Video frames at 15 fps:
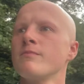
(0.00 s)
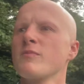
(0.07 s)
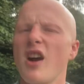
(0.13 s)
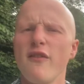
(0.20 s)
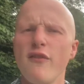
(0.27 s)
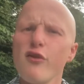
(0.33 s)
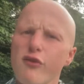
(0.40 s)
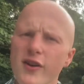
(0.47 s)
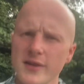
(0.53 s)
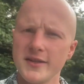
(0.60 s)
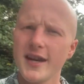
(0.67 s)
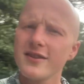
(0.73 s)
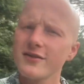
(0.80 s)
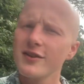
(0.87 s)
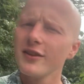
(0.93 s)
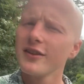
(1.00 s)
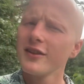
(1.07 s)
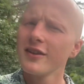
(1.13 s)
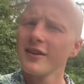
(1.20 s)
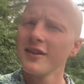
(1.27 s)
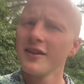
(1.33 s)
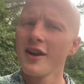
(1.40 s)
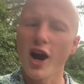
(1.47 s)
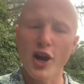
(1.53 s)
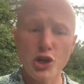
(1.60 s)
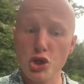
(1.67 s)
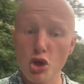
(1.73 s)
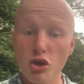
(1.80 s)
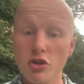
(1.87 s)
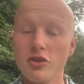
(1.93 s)
I feel fantastic. I
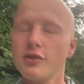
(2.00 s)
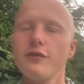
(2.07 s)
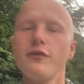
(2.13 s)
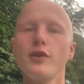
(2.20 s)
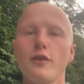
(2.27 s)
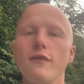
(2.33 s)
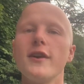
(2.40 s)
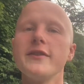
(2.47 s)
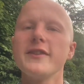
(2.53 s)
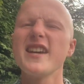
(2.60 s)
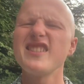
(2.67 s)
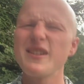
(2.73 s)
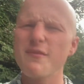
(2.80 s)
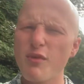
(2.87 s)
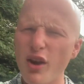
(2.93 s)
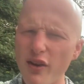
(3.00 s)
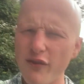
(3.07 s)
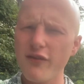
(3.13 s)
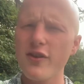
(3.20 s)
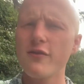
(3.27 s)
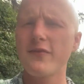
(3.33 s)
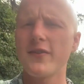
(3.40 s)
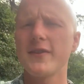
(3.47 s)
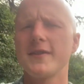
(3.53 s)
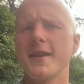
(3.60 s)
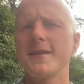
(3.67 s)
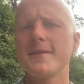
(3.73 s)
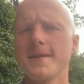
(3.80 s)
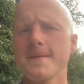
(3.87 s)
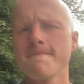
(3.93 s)
shouldn't feel fantastic, but I feel
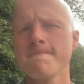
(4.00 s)
fantastic.